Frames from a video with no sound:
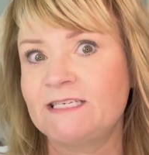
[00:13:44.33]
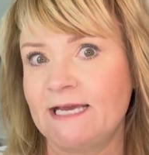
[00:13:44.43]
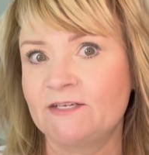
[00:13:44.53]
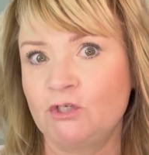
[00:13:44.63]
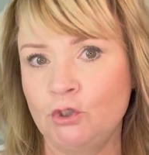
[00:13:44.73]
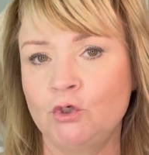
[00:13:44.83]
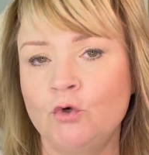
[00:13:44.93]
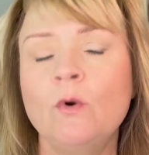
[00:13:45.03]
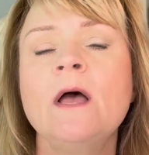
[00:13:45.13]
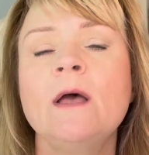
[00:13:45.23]

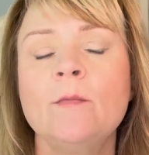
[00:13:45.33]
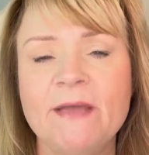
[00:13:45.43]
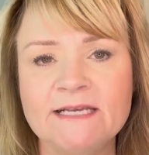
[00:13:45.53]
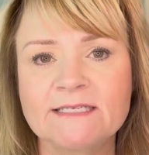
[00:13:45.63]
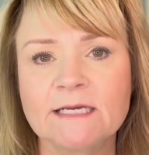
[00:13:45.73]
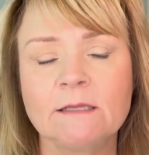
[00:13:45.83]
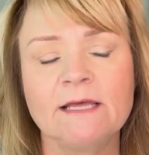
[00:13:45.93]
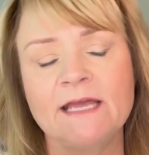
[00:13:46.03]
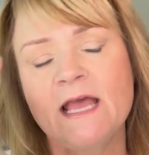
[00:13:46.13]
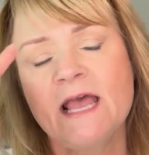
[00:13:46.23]
tattoo,
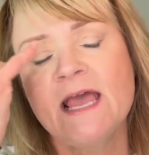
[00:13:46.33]
basically.